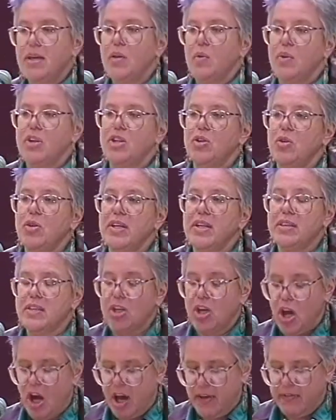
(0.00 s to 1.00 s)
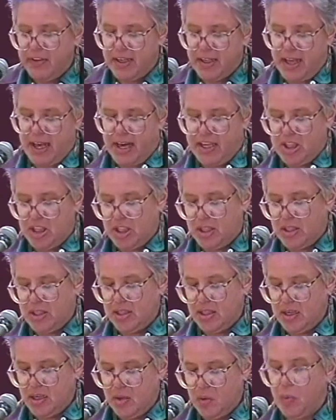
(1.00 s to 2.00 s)
When you were in the coffee
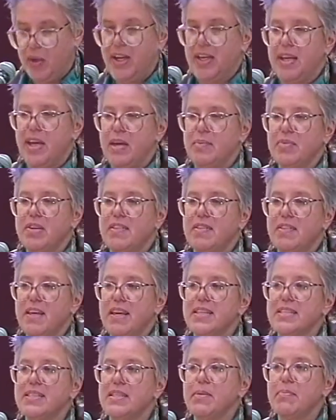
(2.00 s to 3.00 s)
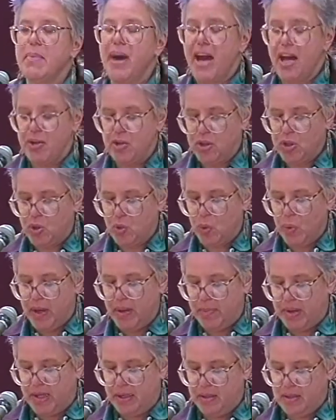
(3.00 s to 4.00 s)
clutches, when it came to things that mattered to
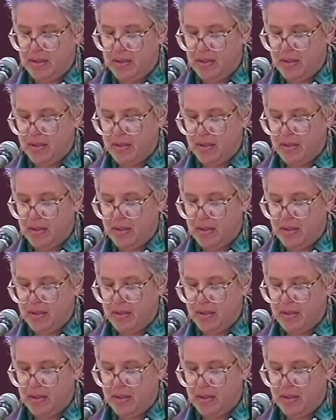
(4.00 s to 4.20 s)
women,